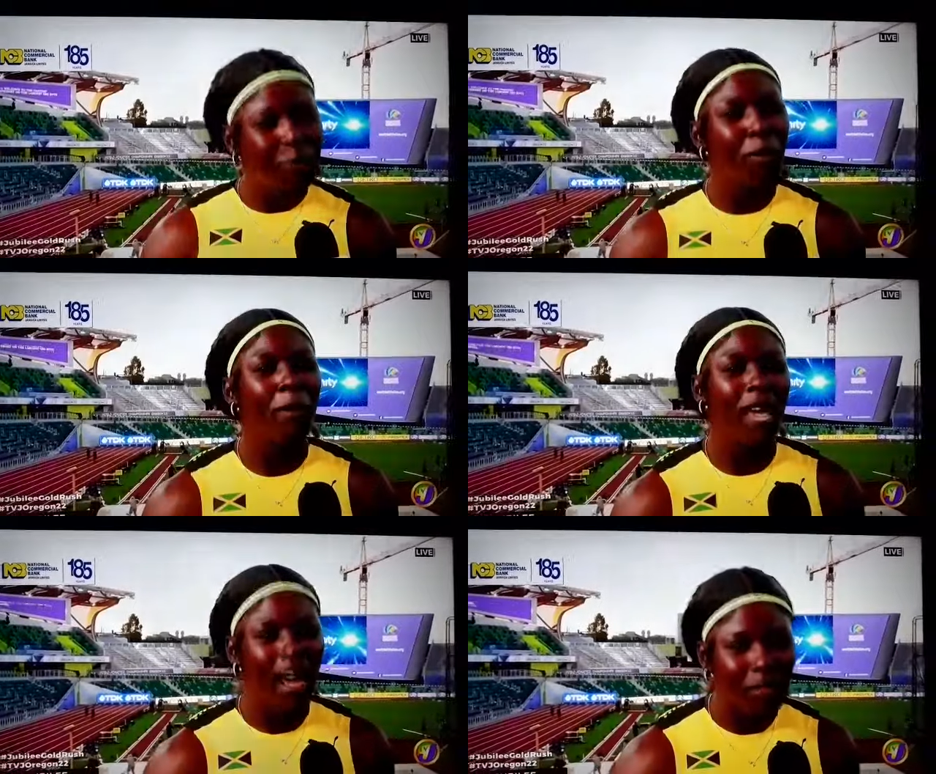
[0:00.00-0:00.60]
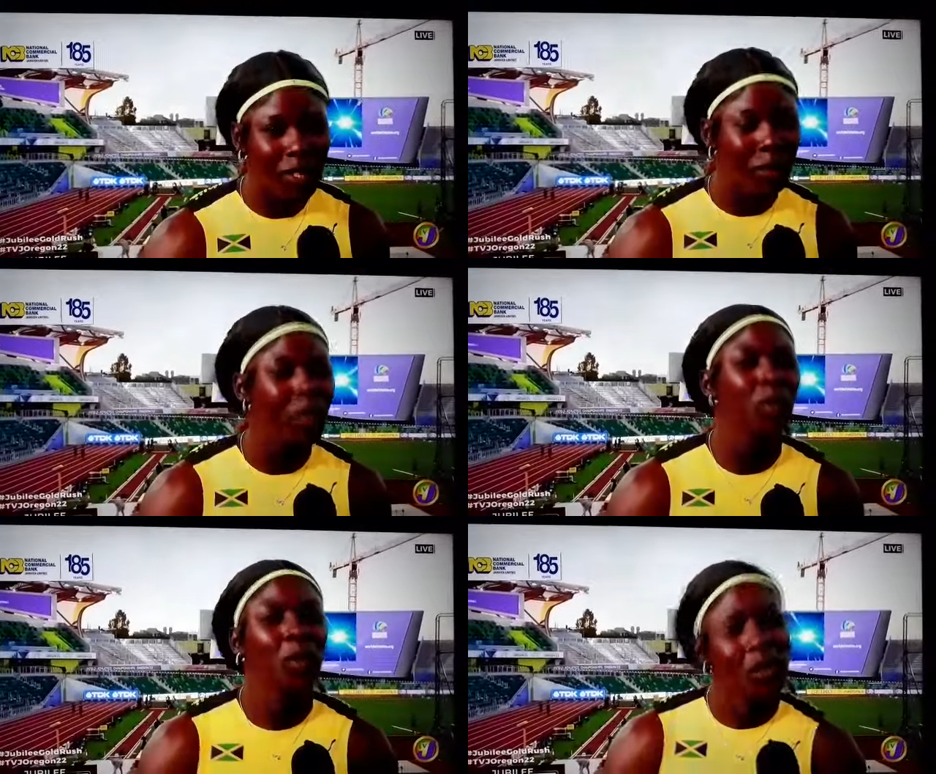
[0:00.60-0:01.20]
Probably have to
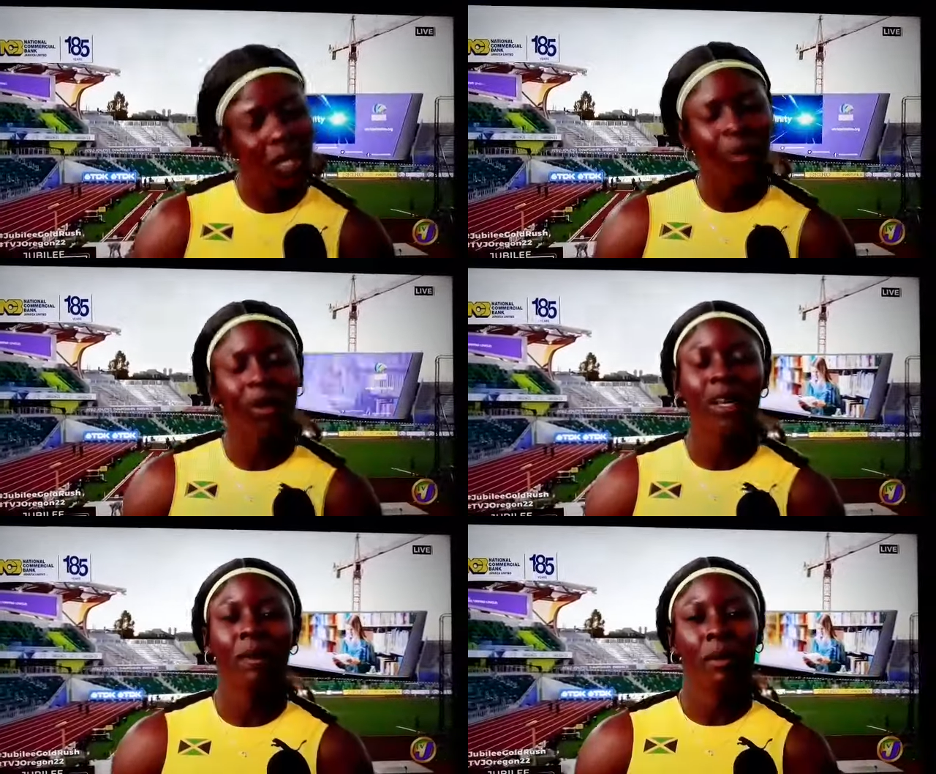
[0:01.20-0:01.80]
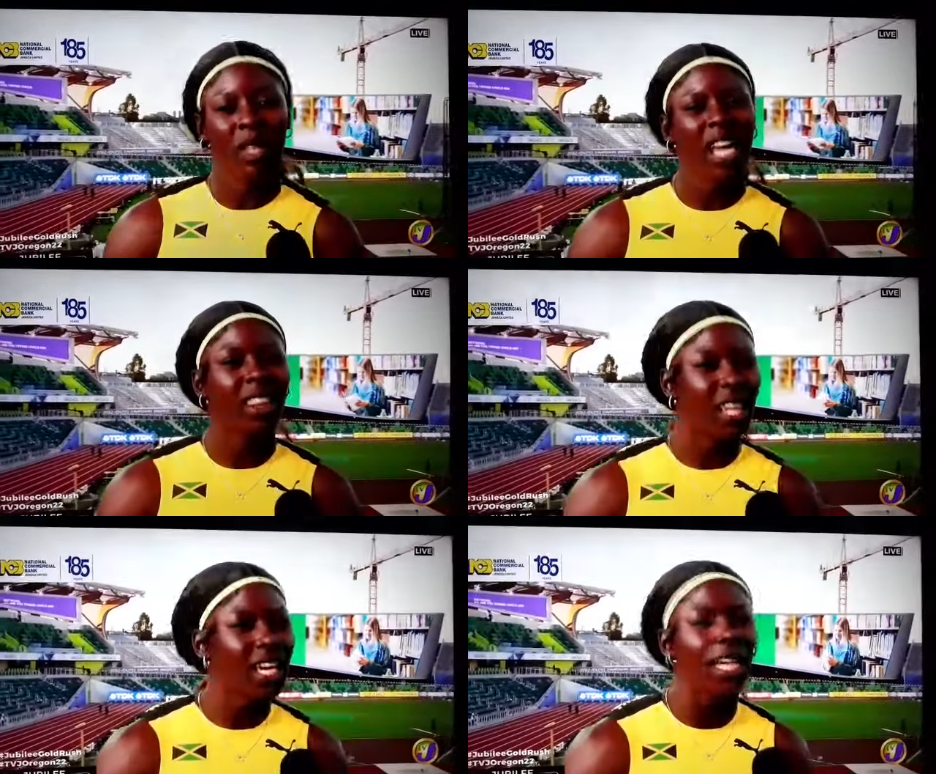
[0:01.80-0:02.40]
speak to coach about that, but I
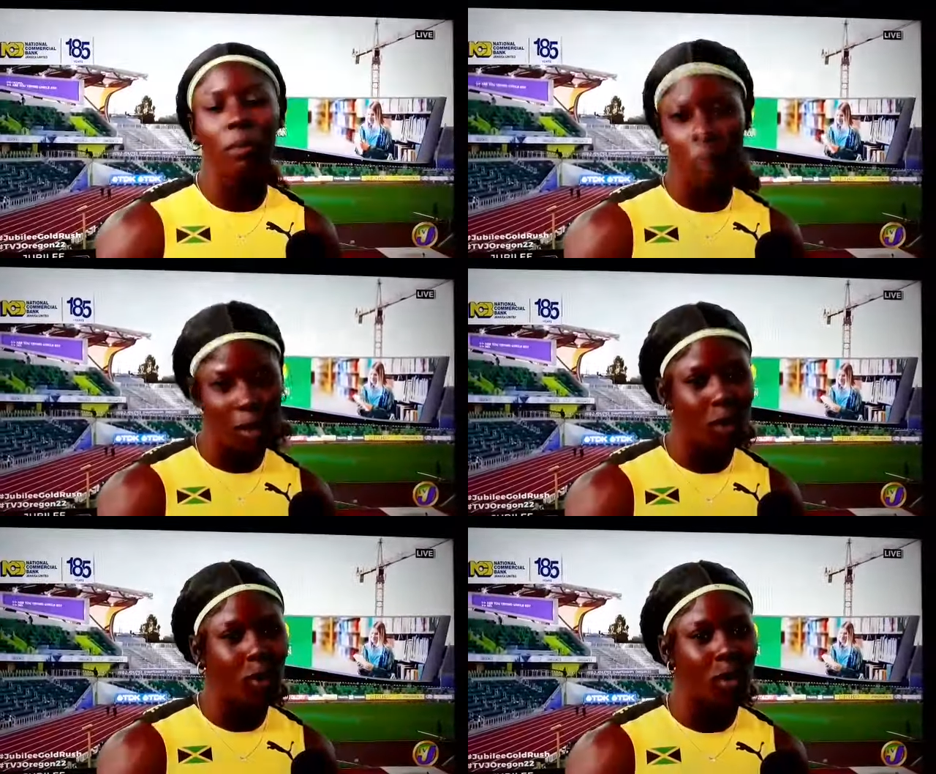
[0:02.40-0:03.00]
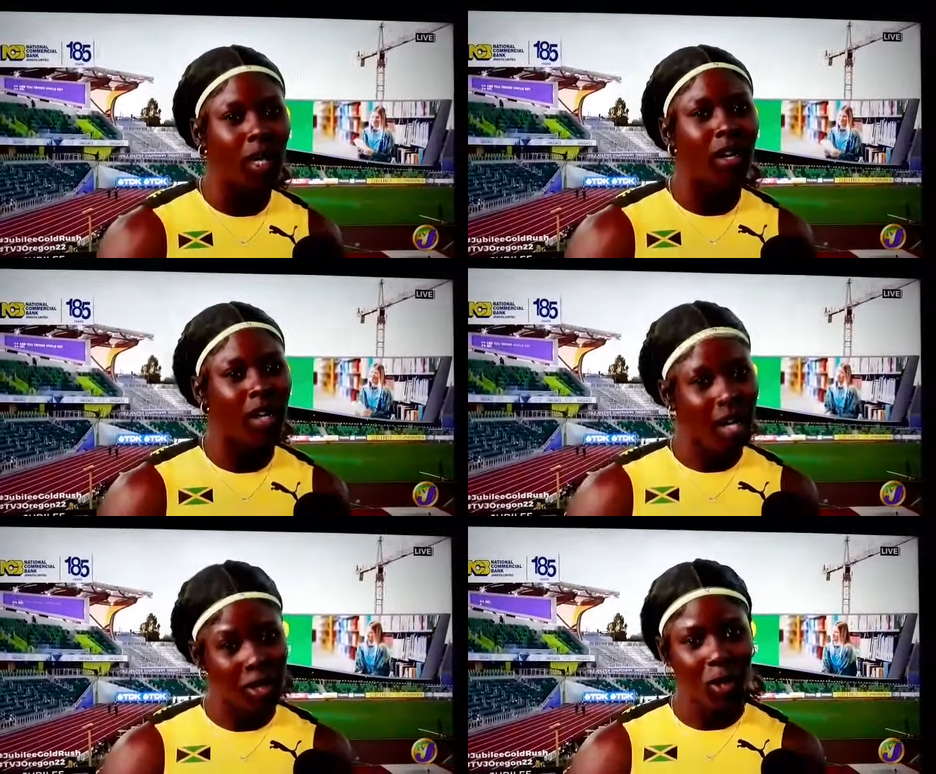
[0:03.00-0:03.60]
think I did pretty good today on
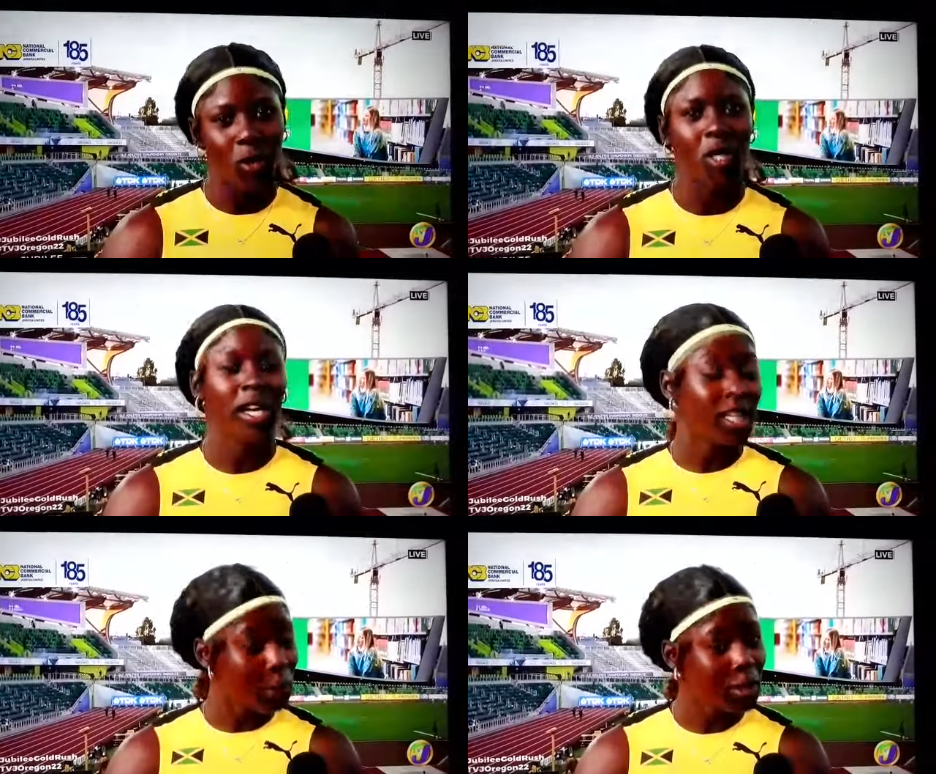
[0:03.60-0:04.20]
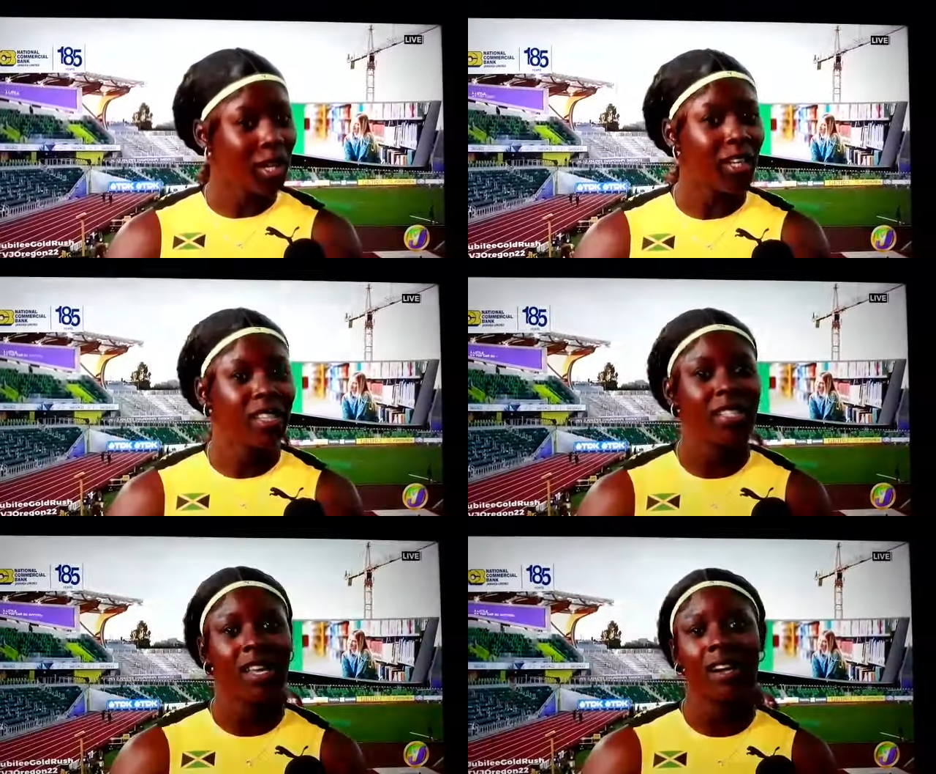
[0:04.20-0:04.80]
the execution, especially
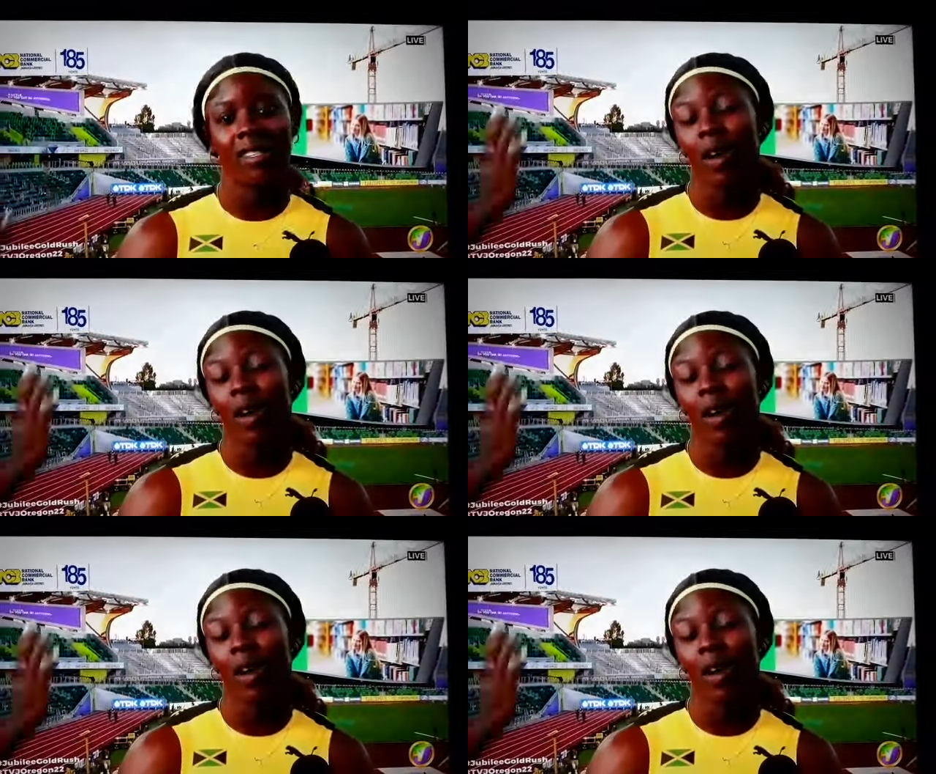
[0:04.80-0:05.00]
the start.